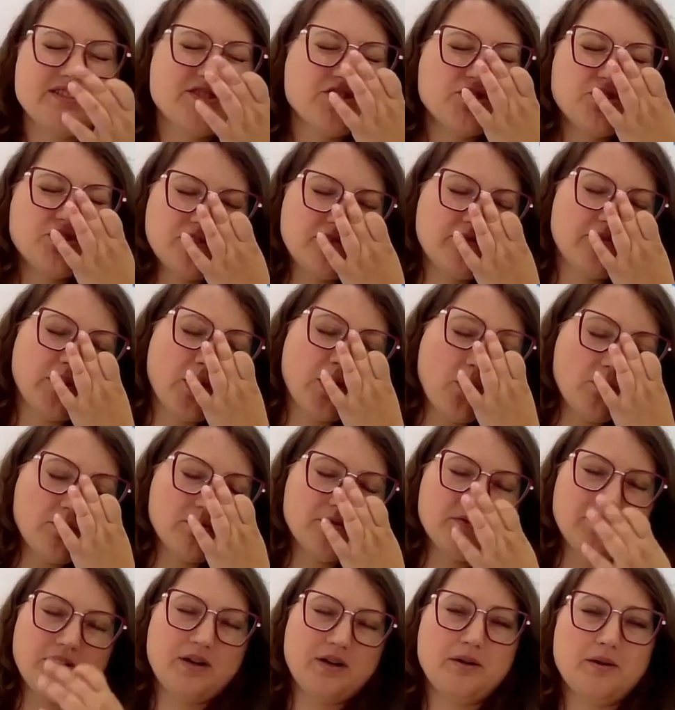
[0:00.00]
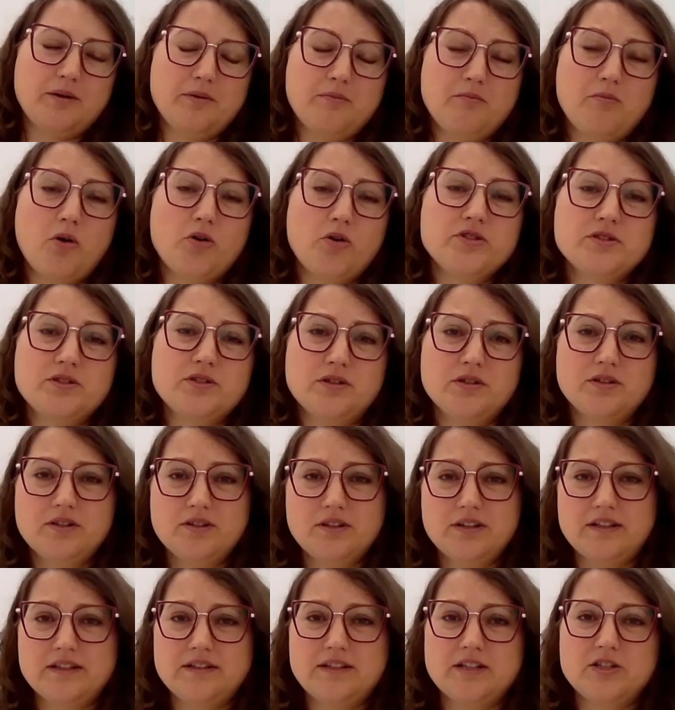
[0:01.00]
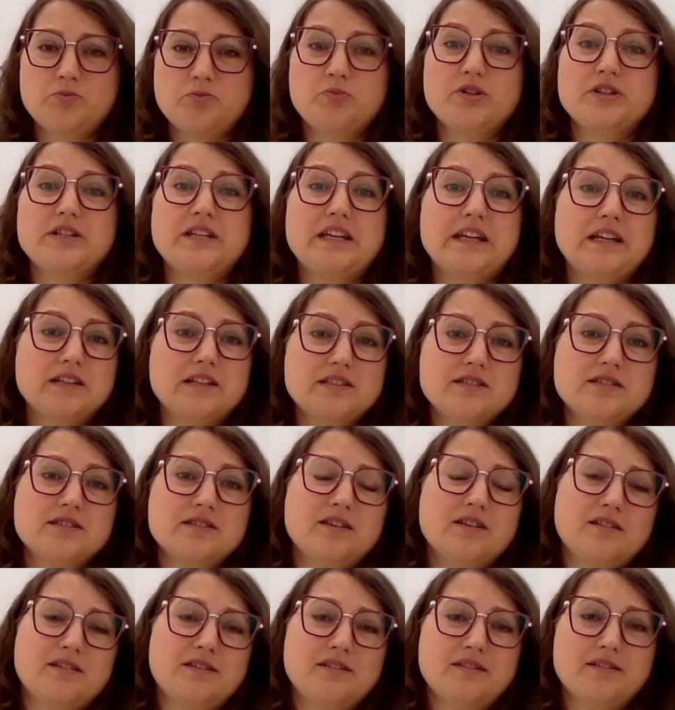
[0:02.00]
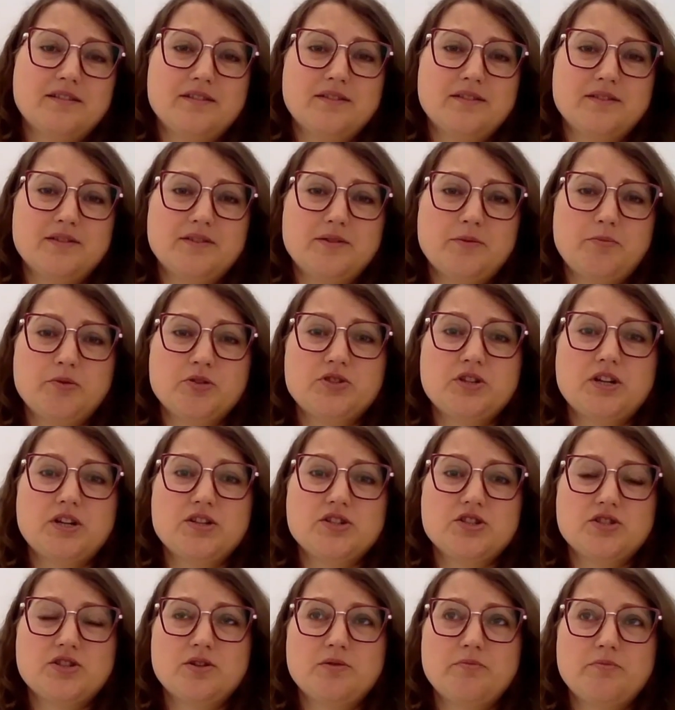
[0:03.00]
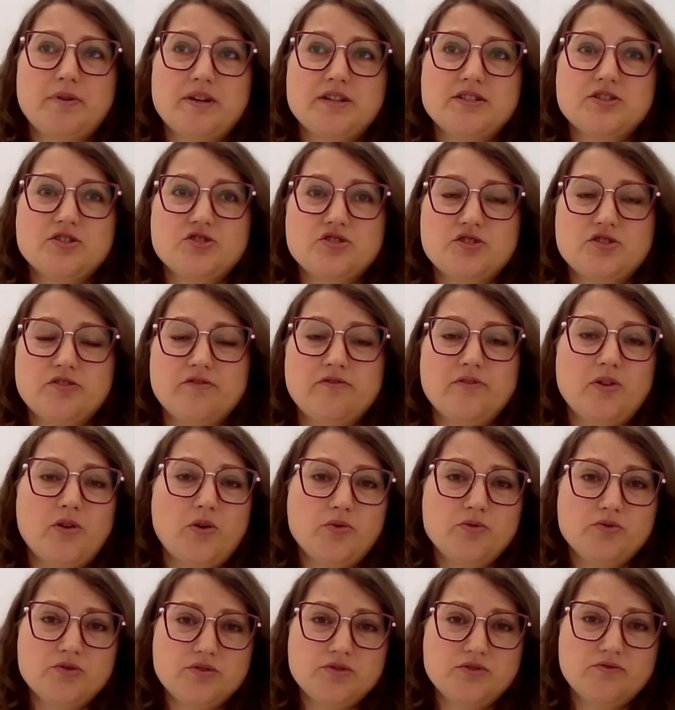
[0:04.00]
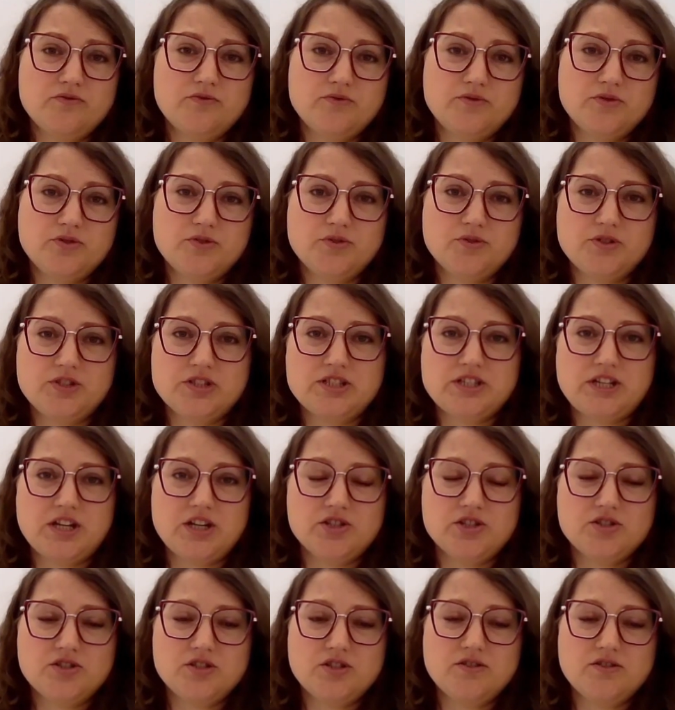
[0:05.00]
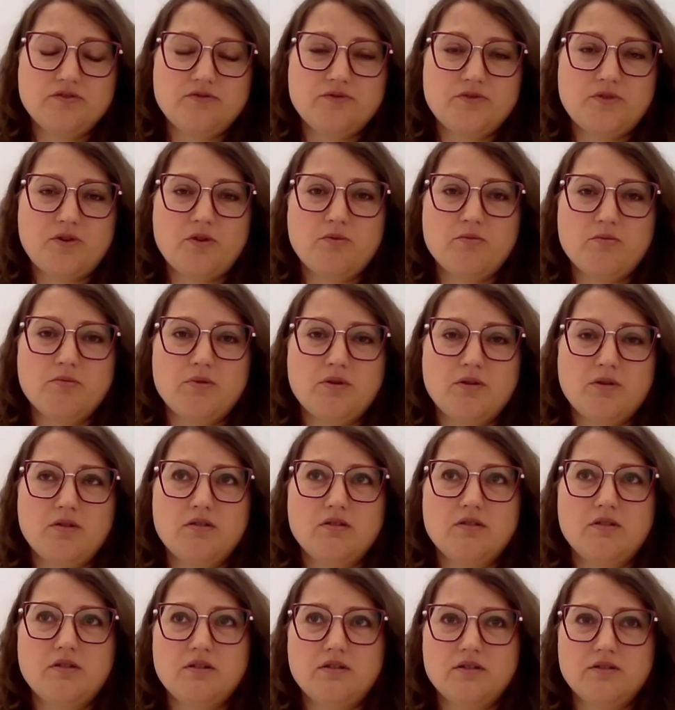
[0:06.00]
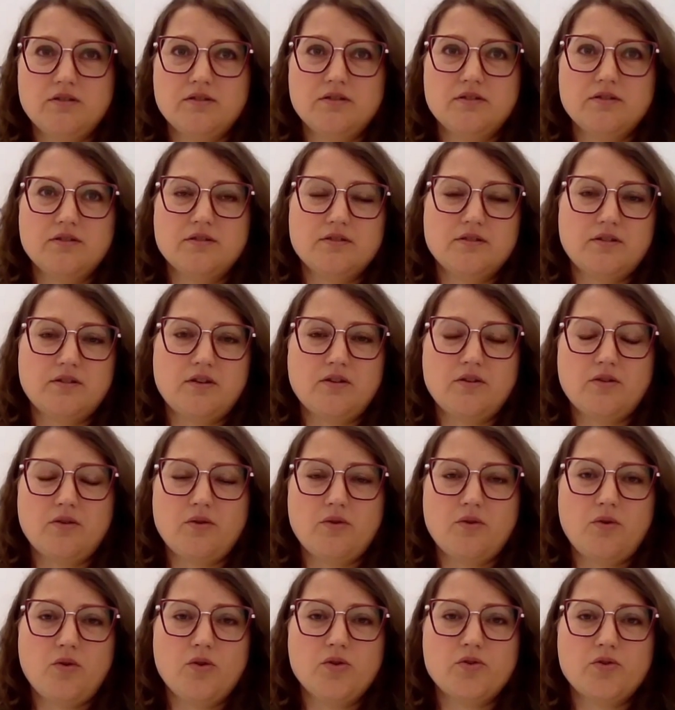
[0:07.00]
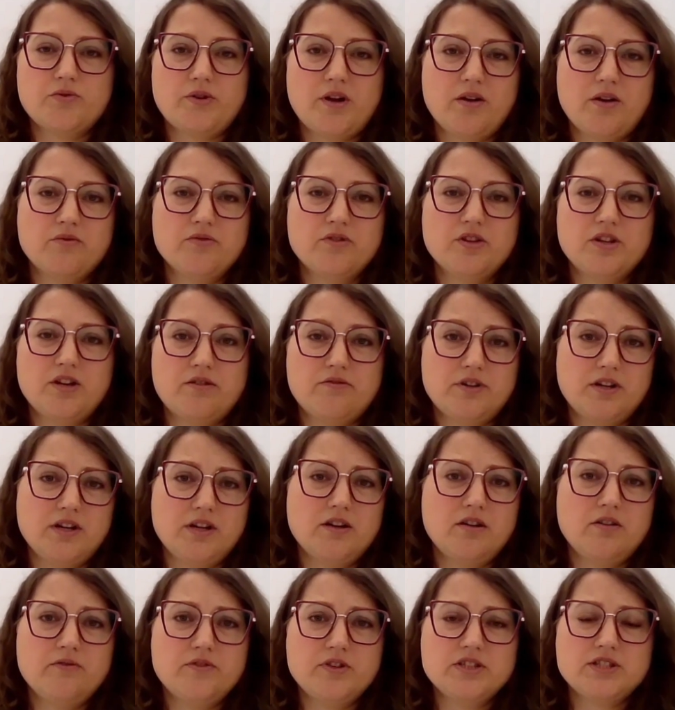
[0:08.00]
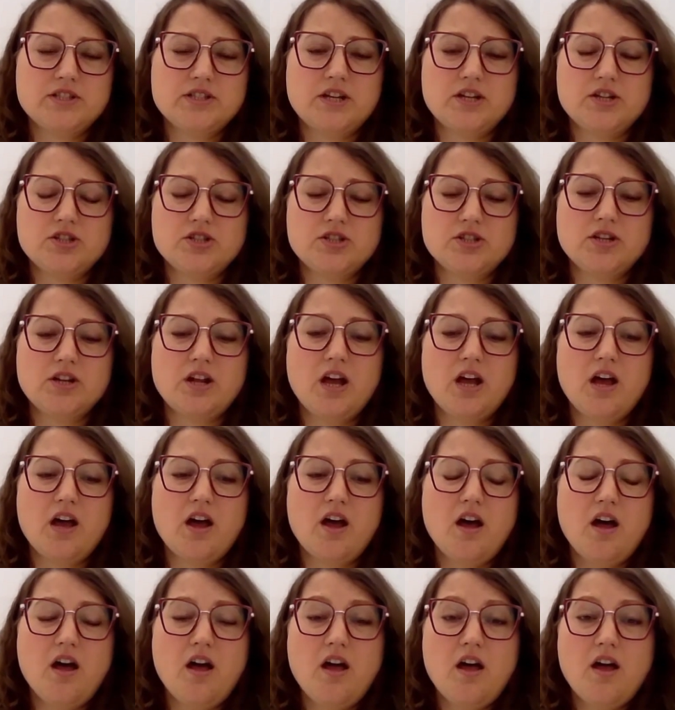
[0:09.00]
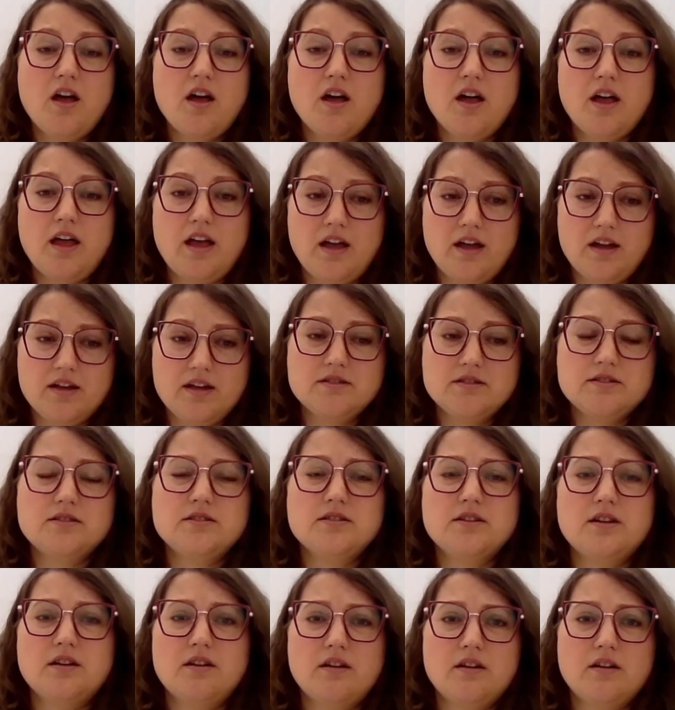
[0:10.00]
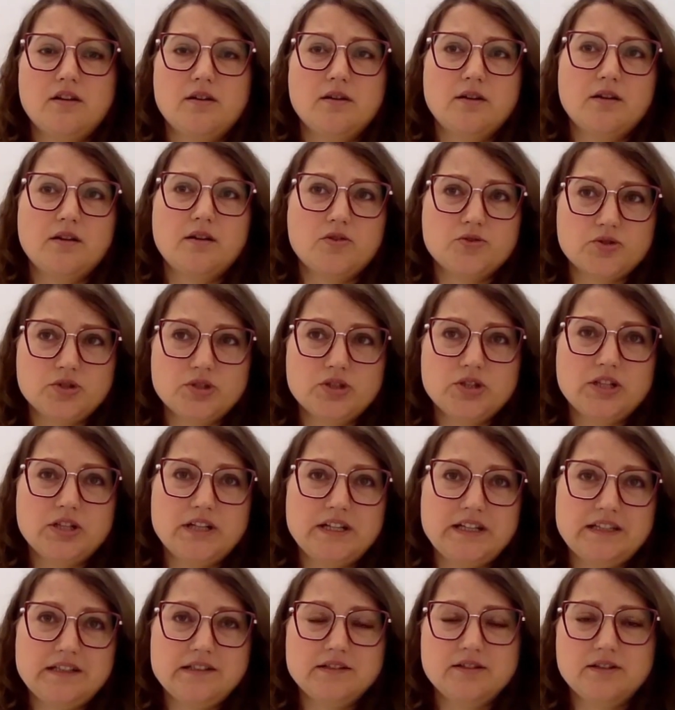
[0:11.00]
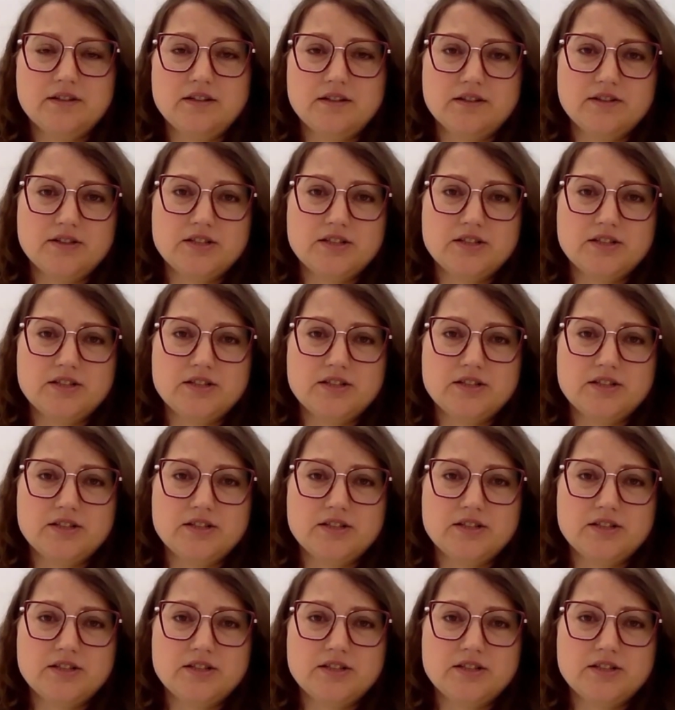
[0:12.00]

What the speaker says: passenger flow model that predicts the potential passenger flows to the station from all around the area of the station. And currently,